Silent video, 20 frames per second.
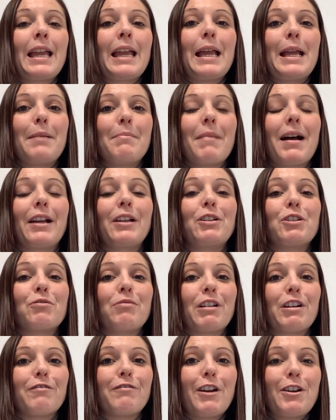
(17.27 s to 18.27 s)
It might use
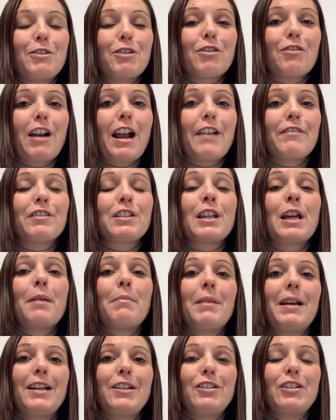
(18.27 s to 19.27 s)
real photographs,
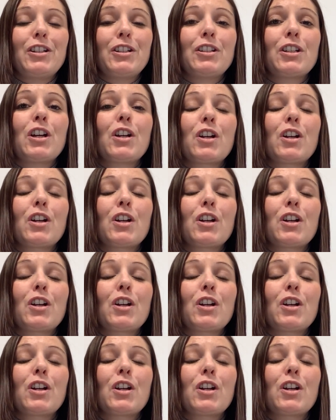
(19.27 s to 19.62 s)
pictures,